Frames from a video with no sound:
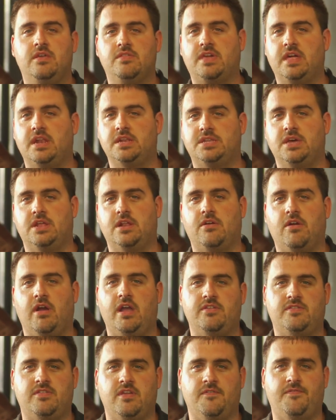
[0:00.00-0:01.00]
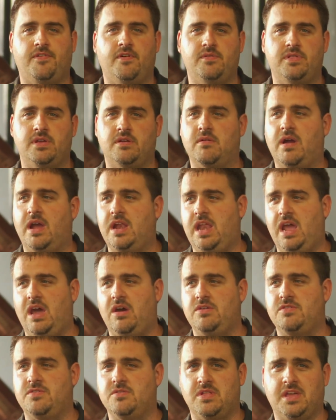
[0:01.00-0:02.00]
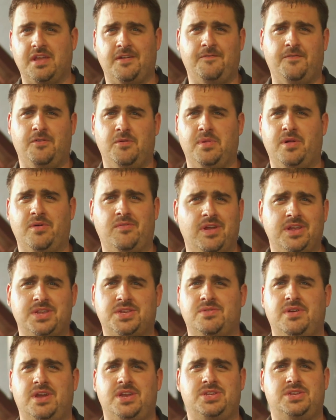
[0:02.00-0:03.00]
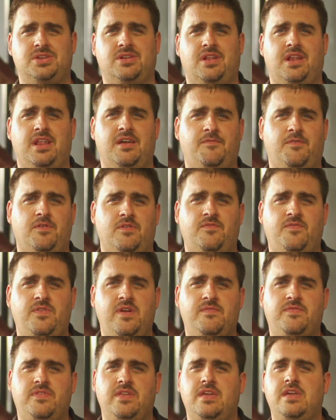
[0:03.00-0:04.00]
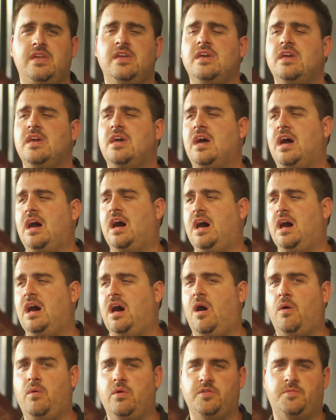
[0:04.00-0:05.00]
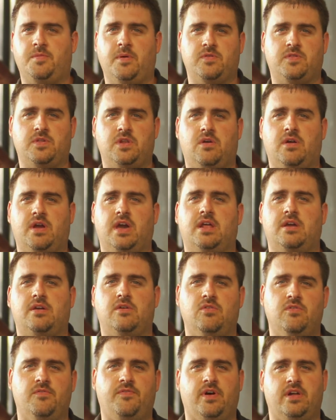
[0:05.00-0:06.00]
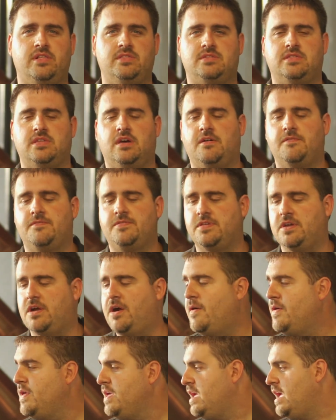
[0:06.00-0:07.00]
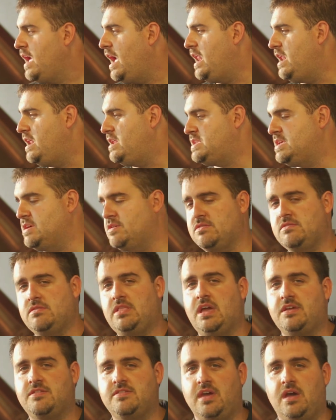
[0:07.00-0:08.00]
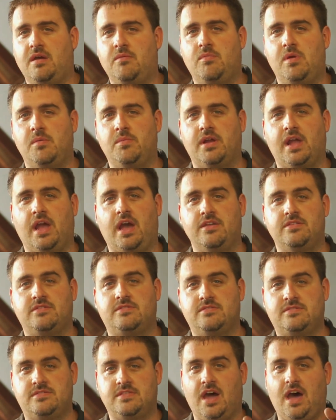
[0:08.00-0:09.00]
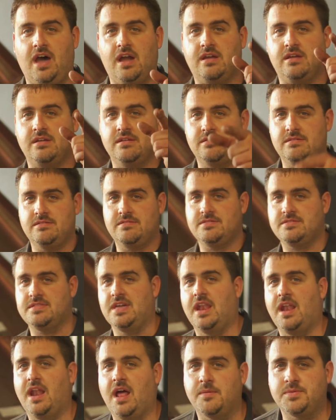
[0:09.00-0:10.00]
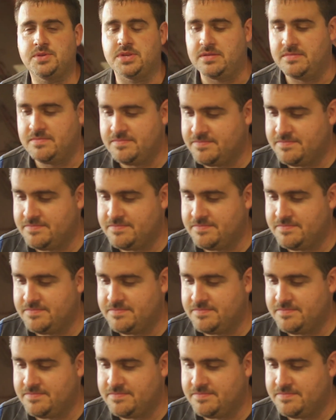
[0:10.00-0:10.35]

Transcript: Got a ton of great stuff over there right now. He's doing like a full-blown restoration on an F-150. Always posting all kind of cool, fun stuff. So, and until next time, remember, guys, stock, it's not an option.